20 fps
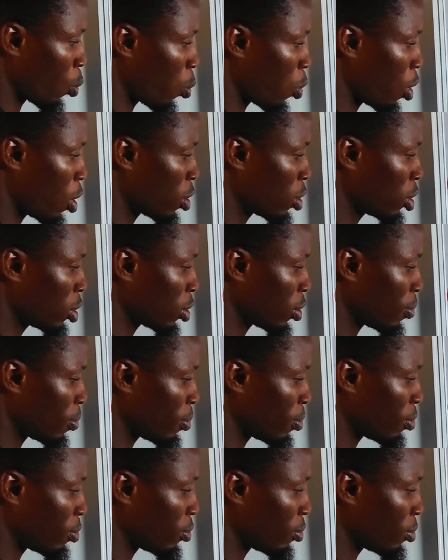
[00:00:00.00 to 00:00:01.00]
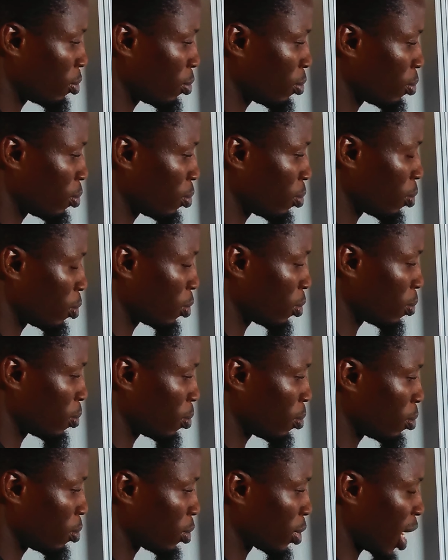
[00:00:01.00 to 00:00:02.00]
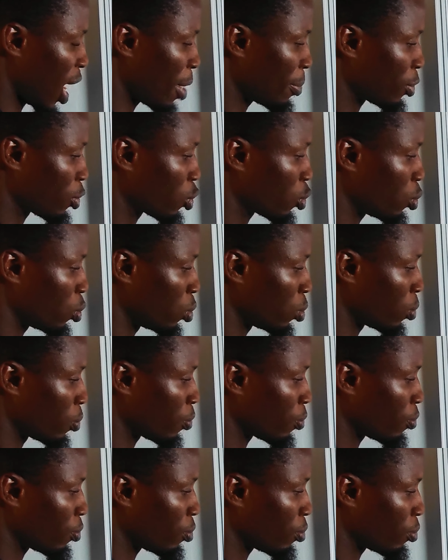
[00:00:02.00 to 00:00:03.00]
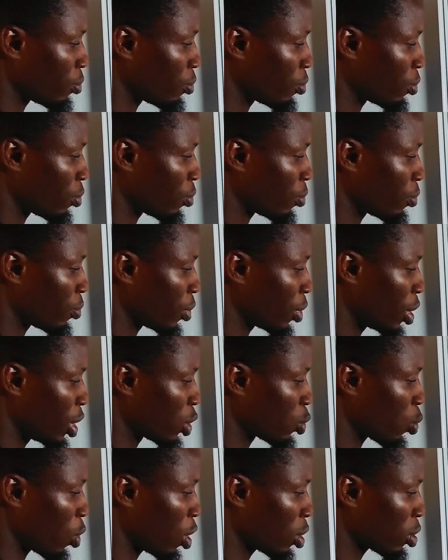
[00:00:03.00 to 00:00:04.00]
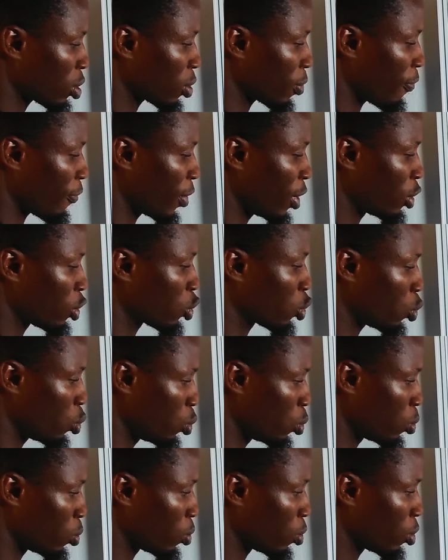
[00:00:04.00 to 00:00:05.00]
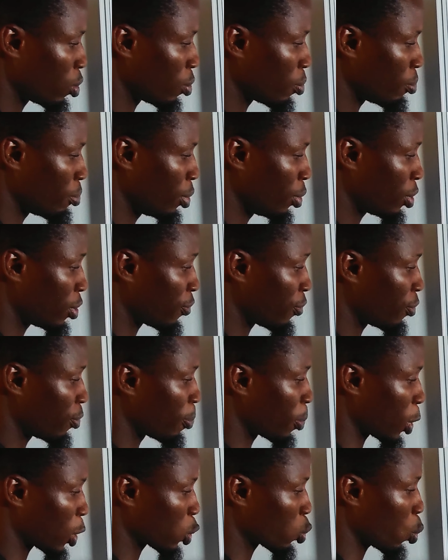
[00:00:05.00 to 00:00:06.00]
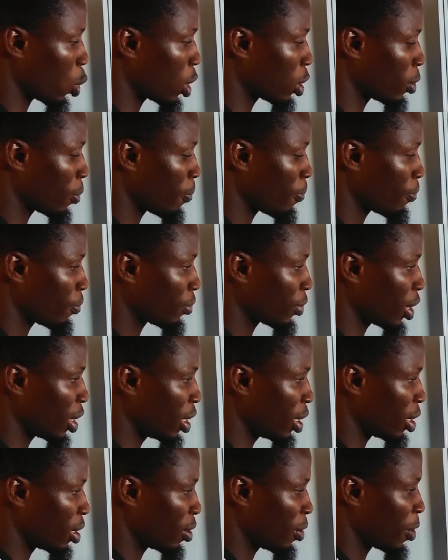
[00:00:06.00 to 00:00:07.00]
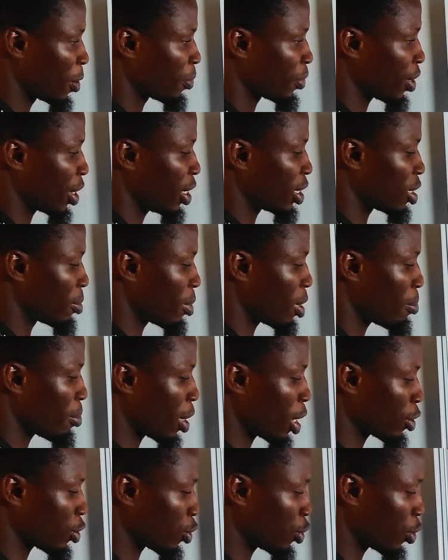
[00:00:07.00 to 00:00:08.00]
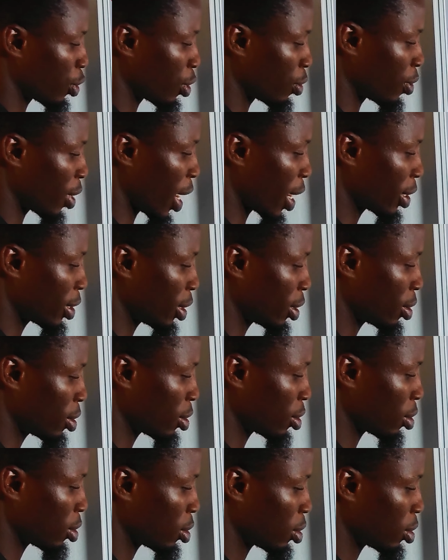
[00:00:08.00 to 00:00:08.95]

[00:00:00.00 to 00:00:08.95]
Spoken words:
1 times 2 is what? Is 2. Beautiful. Plus 1, 3. 3 is a member, so you can write it.